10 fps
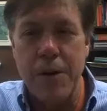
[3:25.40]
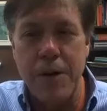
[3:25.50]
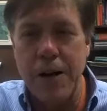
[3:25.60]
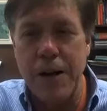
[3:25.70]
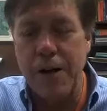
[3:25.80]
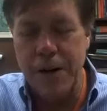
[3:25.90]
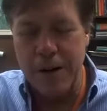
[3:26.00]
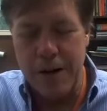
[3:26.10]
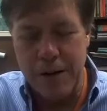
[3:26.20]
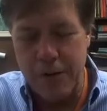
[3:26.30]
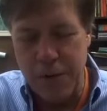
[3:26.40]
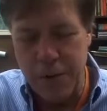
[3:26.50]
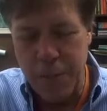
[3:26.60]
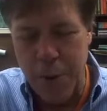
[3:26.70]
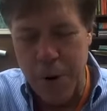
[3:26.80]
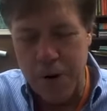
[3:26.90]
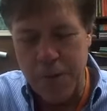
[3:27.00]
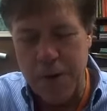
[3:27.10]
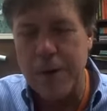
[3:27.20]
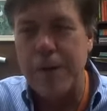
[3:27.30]
veterinarian. It's just part of
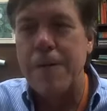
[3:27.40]
the